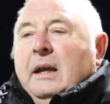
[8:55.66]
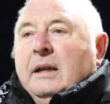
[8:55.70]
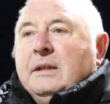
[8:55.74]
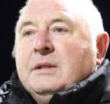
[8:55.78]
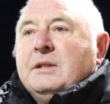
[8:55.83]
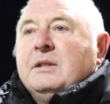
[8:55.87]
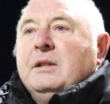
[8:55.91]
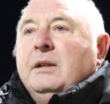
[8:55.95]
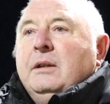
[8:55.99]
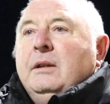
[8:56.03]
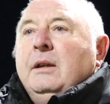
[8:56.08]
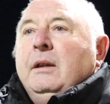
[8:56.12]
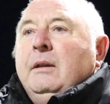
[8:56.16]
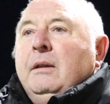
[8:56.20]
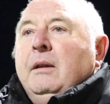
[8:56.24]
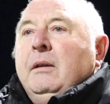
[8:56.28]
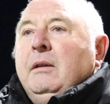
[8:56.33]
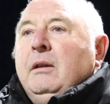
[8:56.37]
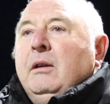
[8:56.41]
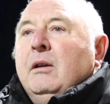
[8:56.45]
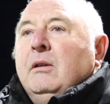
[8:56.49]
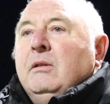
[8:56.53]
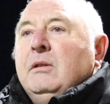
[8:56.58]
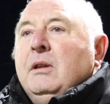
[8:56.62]
Yes,
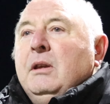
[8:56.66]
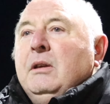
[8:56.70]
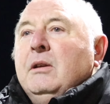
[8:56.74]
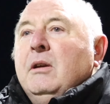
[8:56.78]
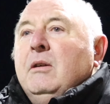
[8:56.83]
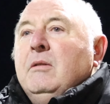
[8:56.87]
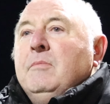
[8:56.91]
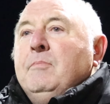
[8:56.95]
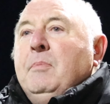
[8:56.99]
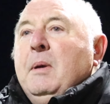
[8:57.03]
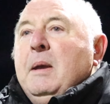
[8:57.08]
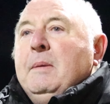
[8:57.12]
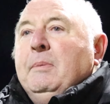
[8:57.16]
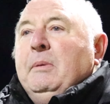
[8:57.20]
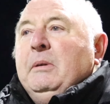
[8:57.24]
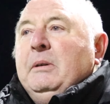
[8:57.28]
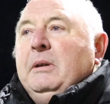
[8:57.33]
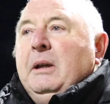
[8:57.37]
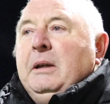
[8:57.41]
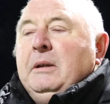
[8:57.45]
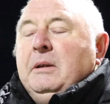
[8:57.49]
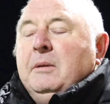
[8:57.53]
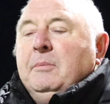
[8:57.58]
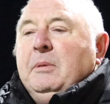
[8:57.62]
the young
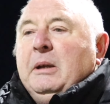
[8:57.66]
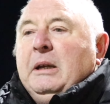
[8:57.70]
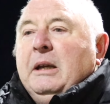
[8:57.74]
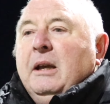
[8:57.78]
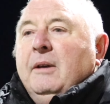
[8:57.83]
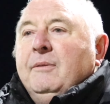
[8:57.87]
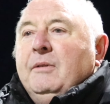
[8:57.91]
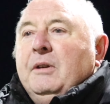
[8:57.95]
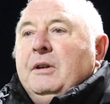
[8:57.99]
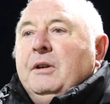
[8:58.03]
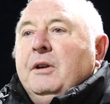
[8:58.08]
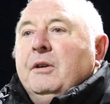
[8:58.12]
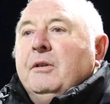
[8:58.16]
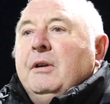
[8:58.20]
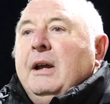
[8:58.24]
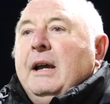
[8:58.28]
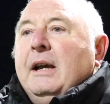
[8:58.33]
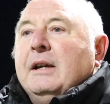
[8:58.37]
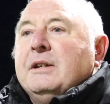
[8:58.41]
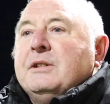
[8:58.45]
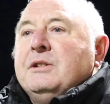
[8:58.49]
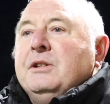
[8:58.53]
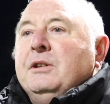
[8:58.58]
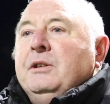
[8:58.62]
people need to be given
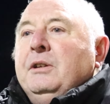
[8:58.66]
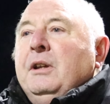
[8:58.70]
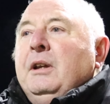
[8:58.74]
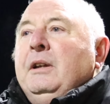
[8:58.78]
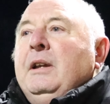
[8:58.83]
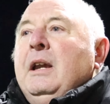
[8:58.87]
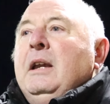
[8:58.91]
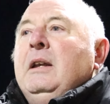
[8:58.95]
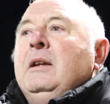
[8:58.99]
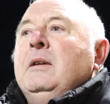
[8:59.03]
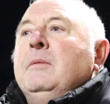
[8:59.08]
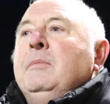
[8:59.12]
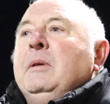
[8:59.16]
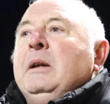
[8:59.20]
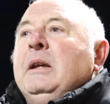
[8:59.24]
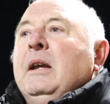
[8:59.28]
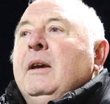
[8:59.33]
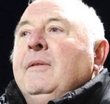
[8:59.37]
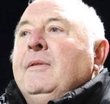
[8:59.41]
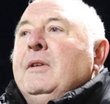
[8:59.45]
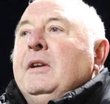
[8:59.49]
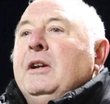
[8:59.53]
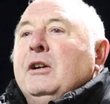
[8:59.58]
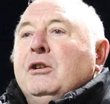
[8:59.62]
direction. They need to be
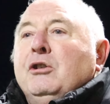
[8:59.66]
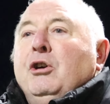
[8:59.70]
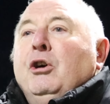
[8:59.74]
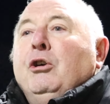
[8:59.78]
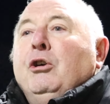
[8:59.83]
given a